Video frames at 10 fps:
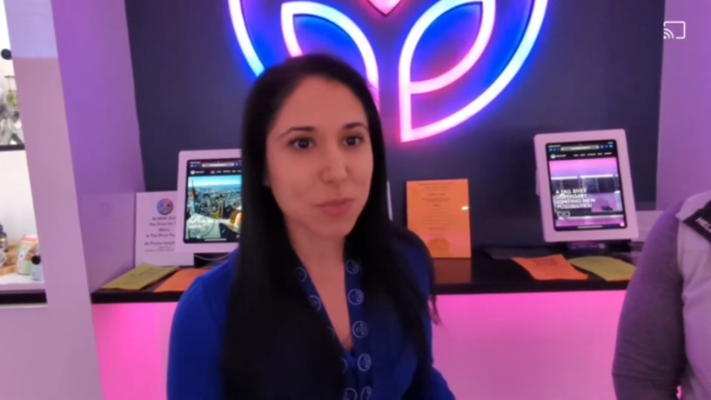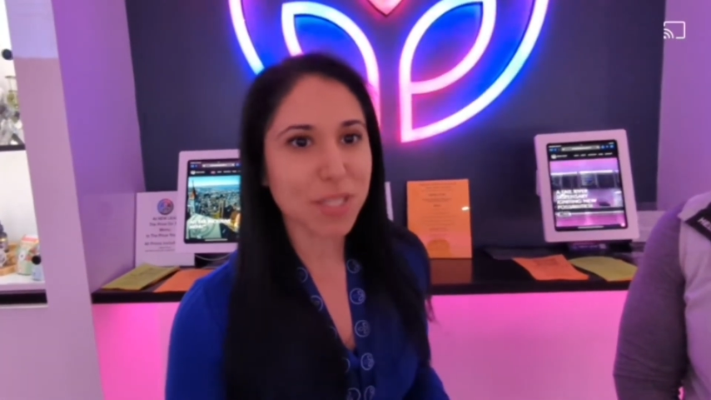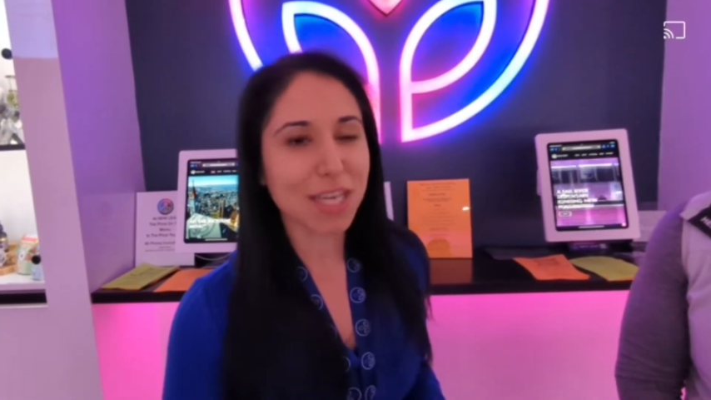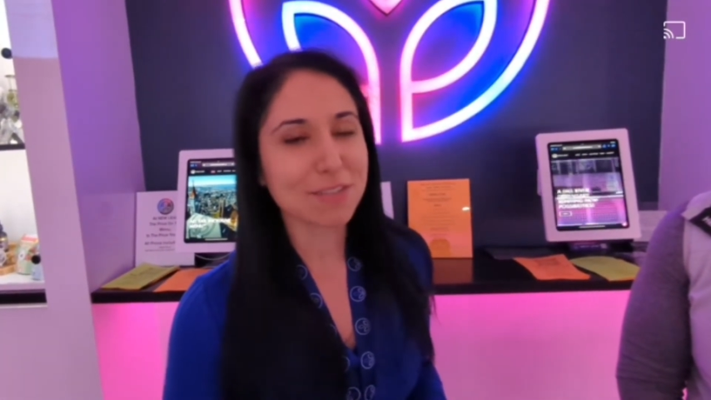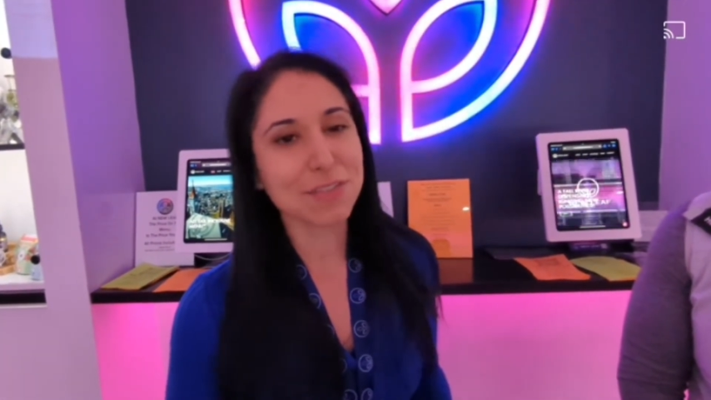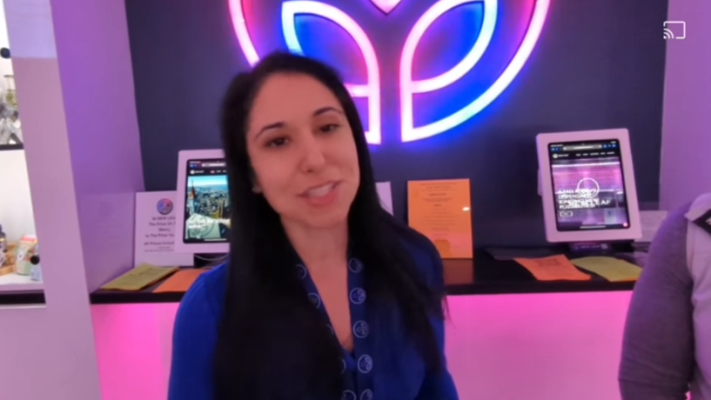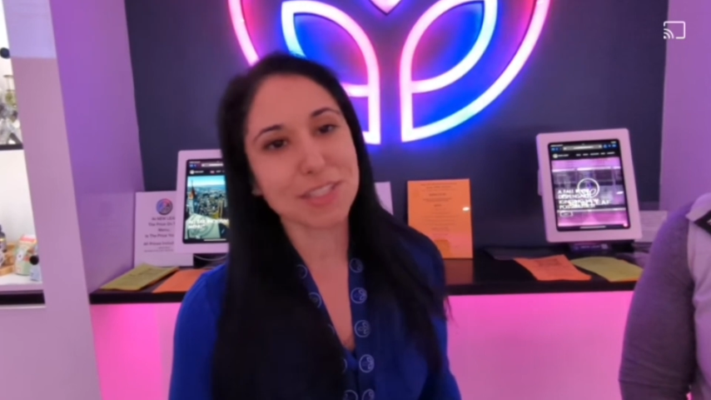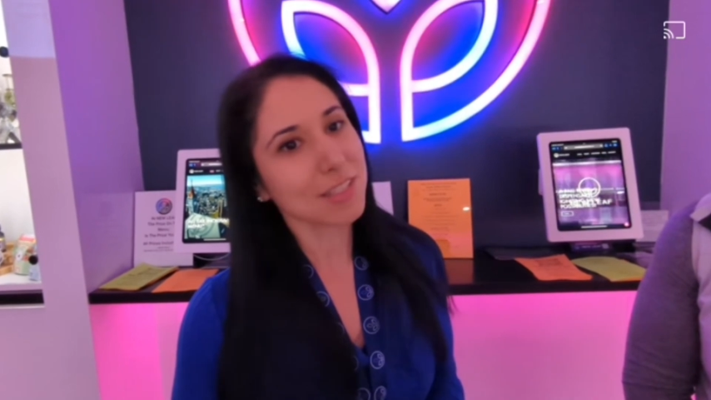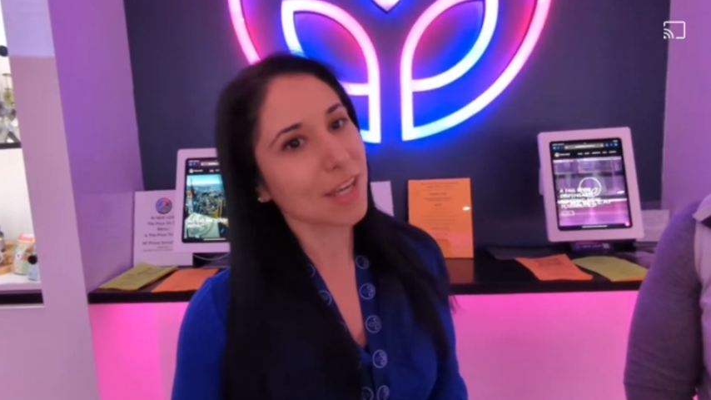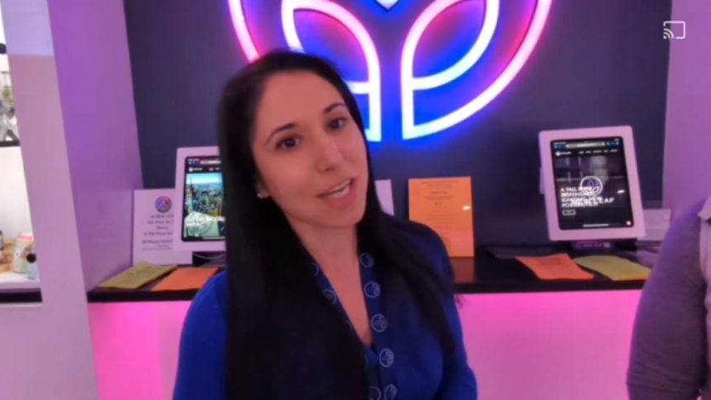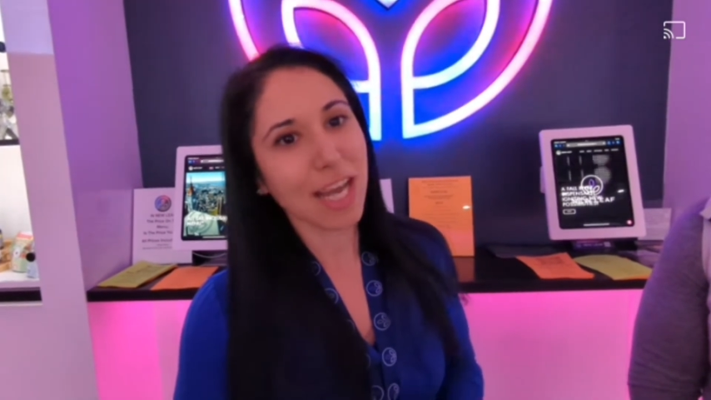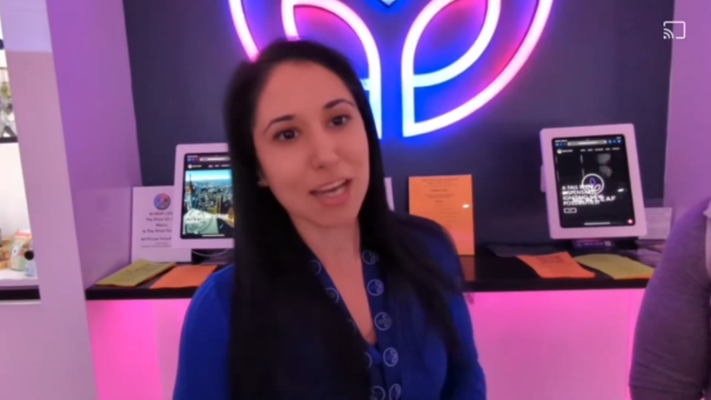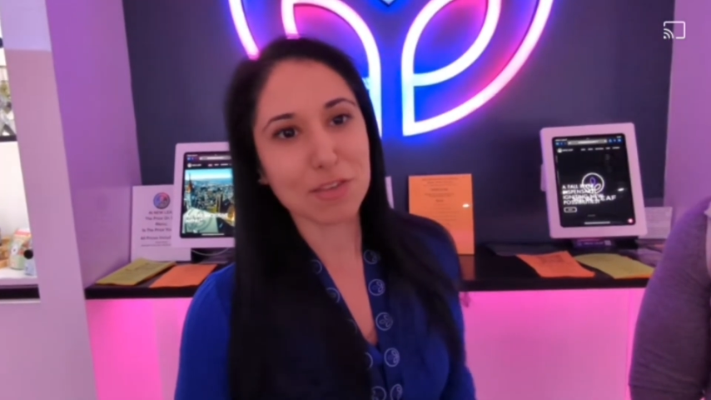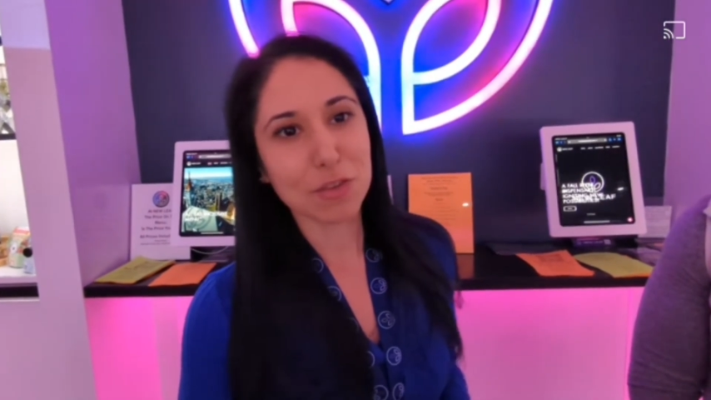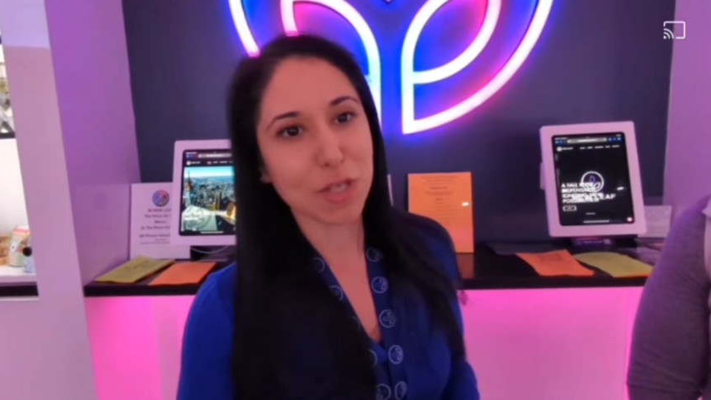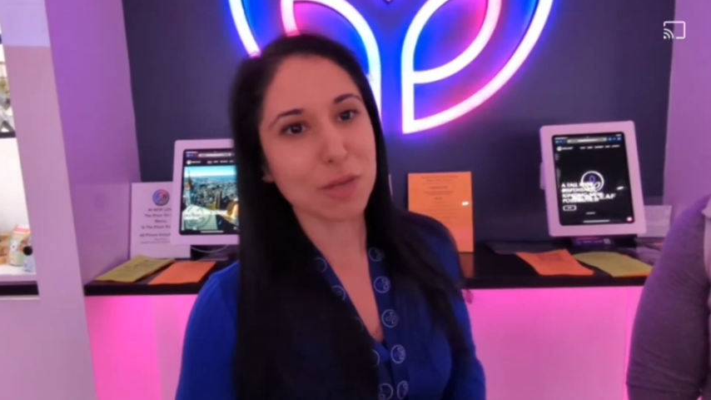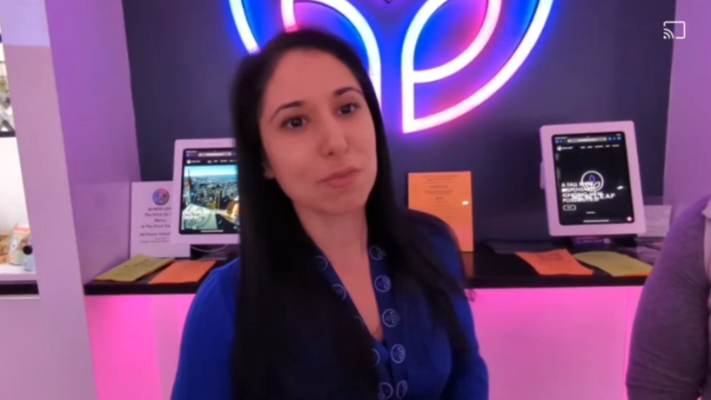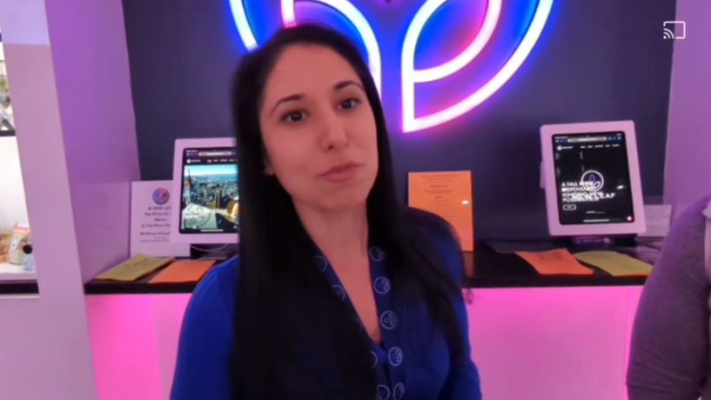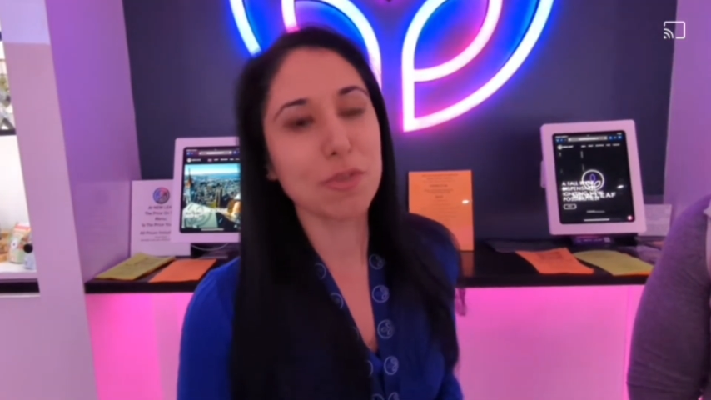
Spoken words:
We have deals on half gram